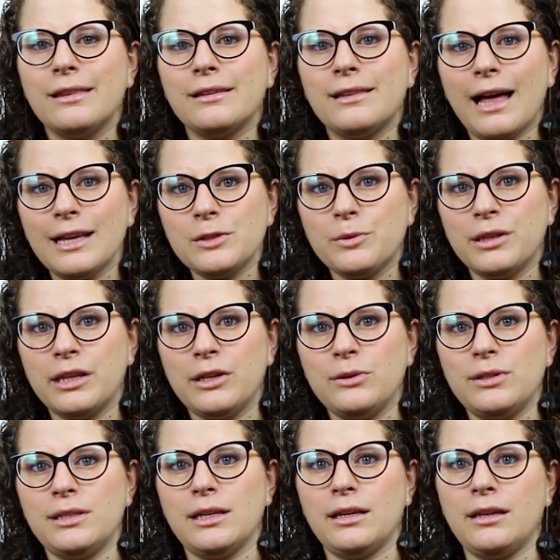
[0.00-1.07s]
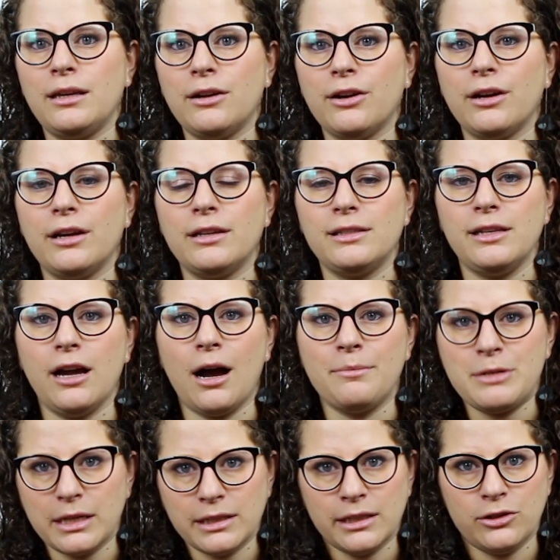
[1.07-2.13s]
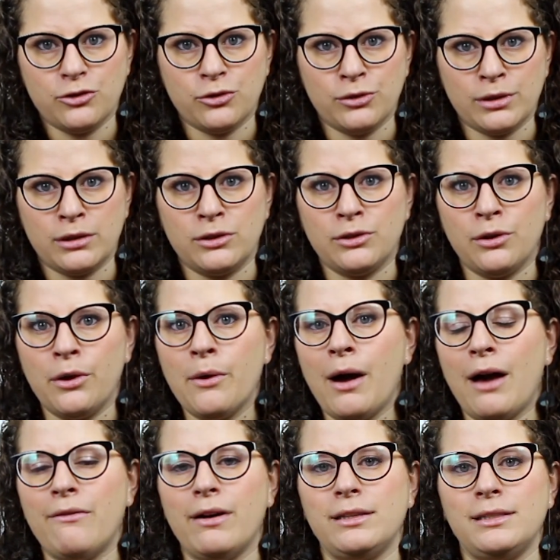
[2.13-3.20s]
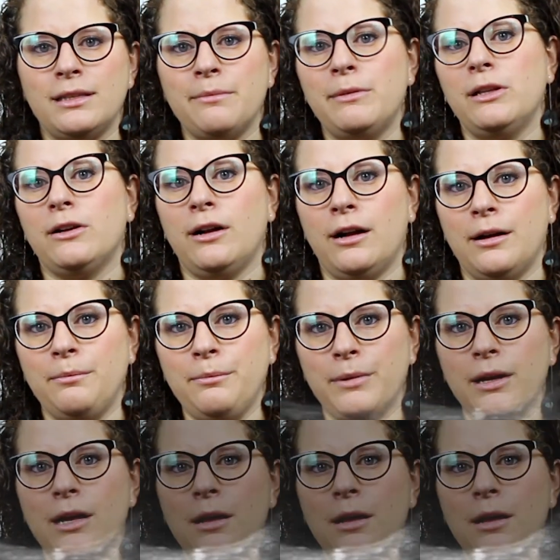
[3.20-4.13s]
The last one that you see here is the optic disc drusen. So you have a similar hump,